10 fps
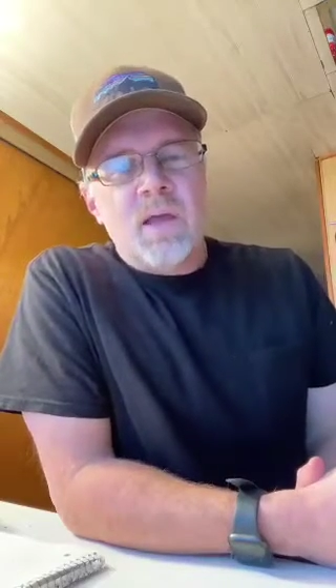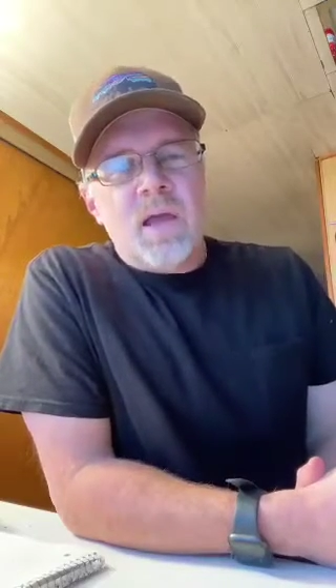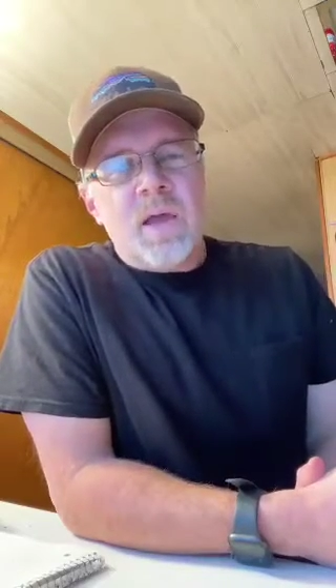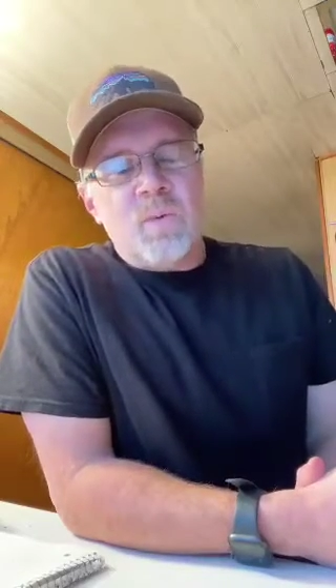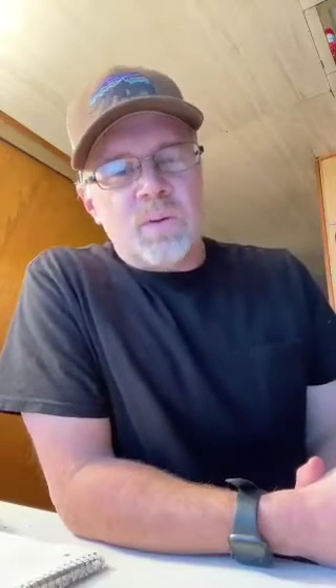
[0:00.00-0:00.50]

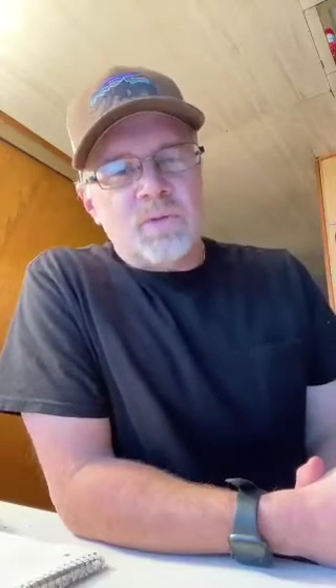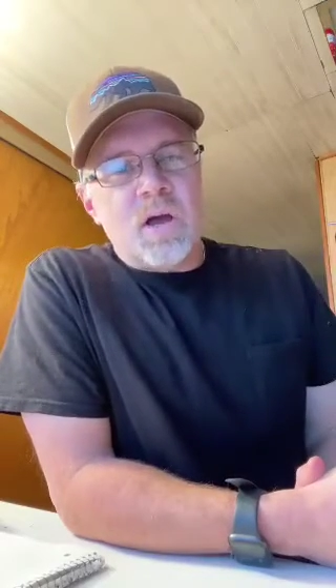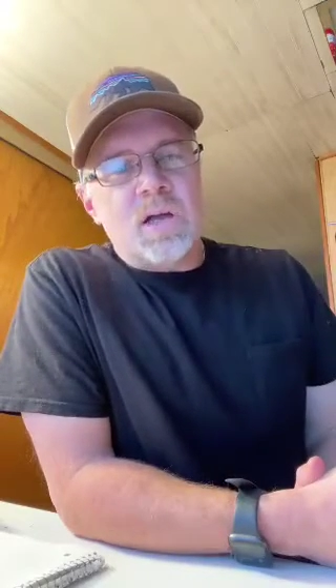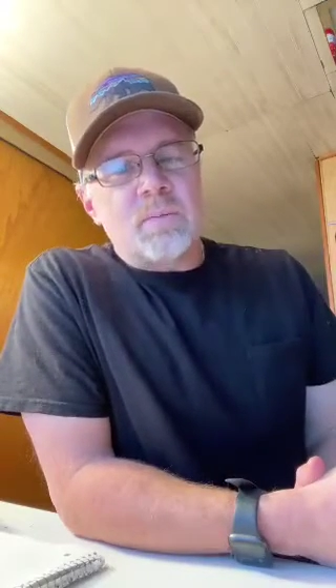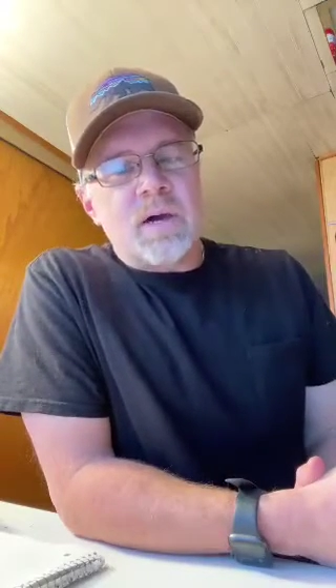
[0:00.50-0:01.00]
And what I'm
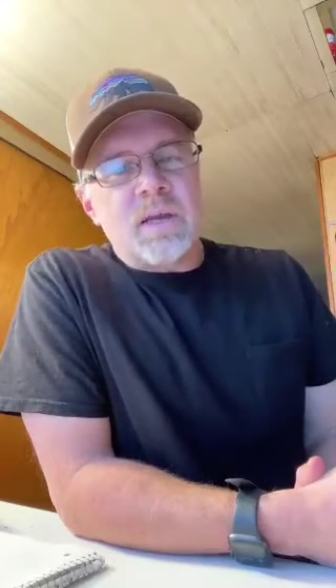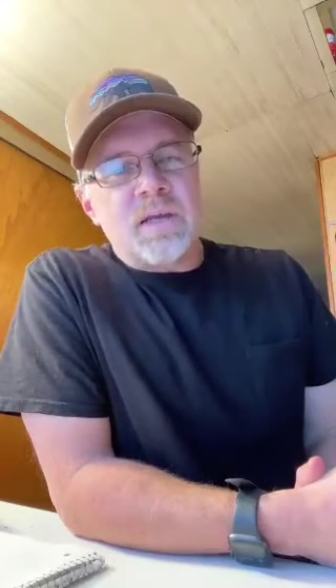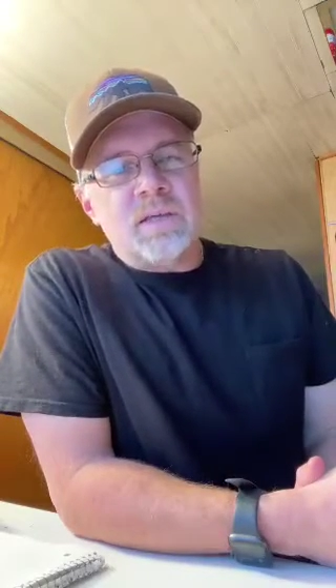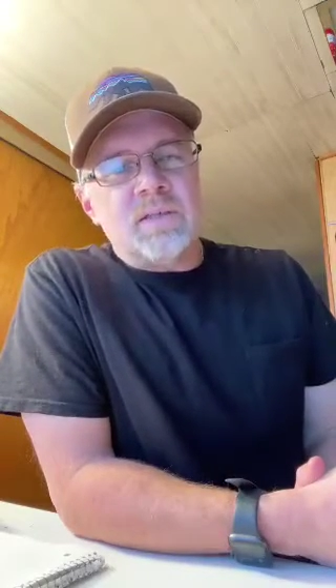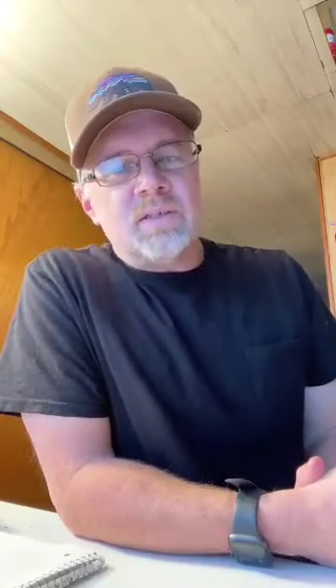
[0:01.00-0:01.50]
talking about
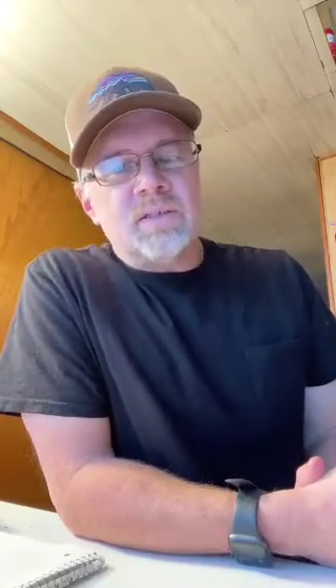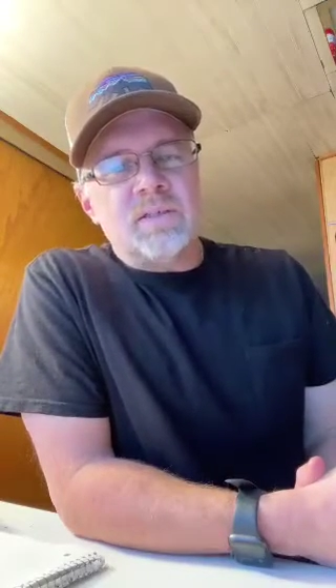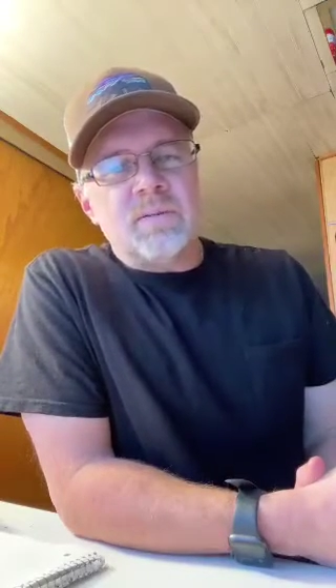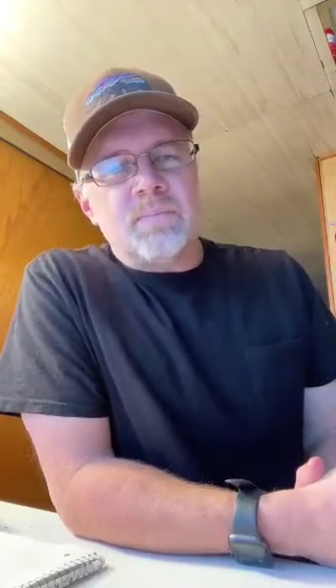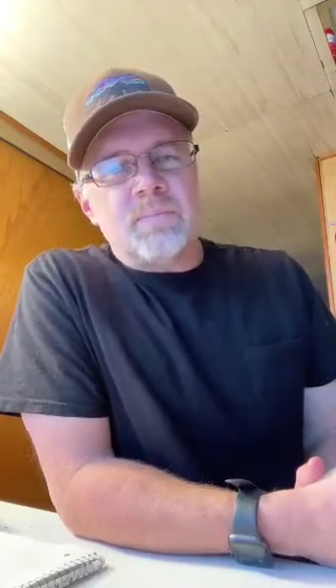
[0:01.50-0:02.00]
is
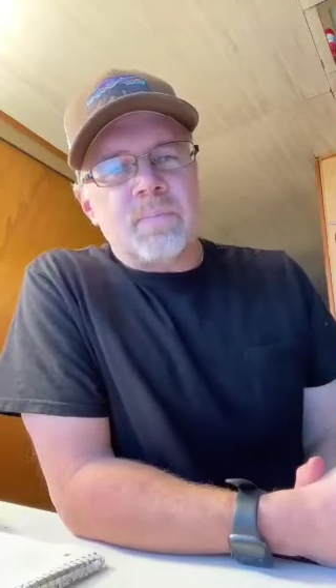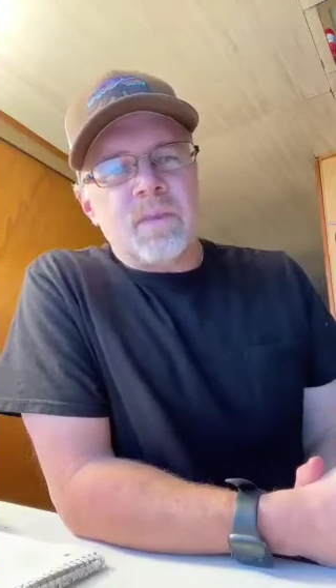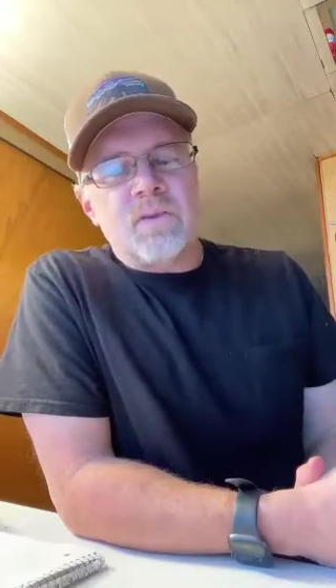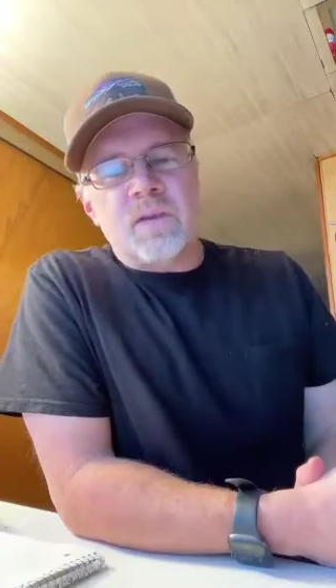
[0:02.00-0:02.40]
you